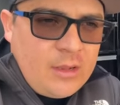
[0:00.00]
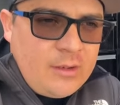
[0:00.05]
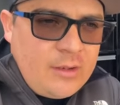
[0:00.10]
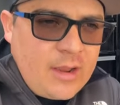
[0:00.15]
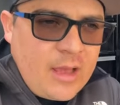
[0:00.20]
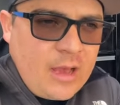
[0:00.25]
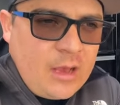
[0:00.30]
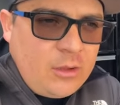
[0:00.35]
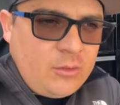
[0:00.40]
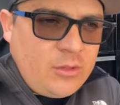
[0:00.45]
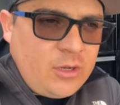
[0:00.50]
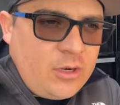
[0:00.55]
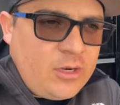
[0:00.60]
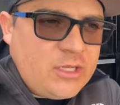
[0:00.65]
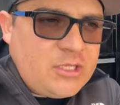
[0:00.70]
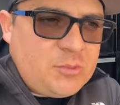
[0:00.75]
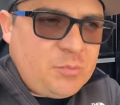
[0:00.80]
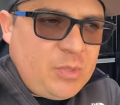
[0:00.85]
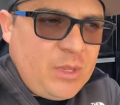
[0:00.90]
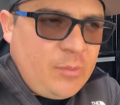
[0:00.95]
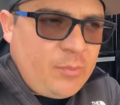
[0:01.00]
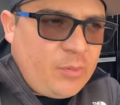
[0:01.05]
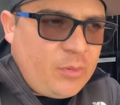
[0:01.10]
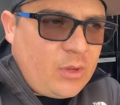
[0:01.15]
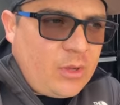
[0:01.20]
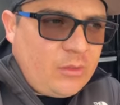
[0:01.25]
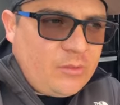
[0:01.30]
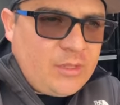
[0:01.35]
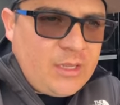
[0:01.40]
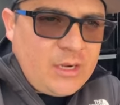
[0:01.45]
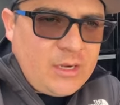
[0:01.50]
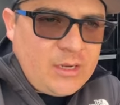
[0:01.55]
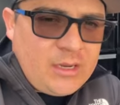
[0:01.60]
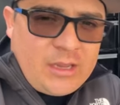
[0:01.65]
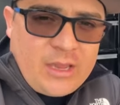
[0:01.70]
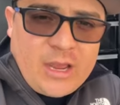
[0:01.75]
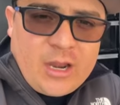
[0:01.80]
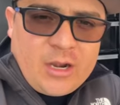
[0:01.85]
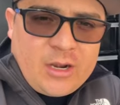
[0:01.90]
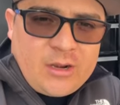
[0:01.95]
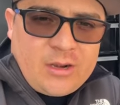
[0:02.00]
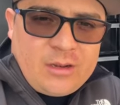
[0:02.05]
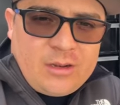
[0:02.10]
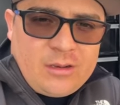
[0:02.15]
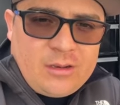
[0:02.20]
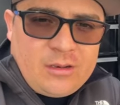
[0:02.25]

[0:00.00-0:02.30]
now there is people out there they are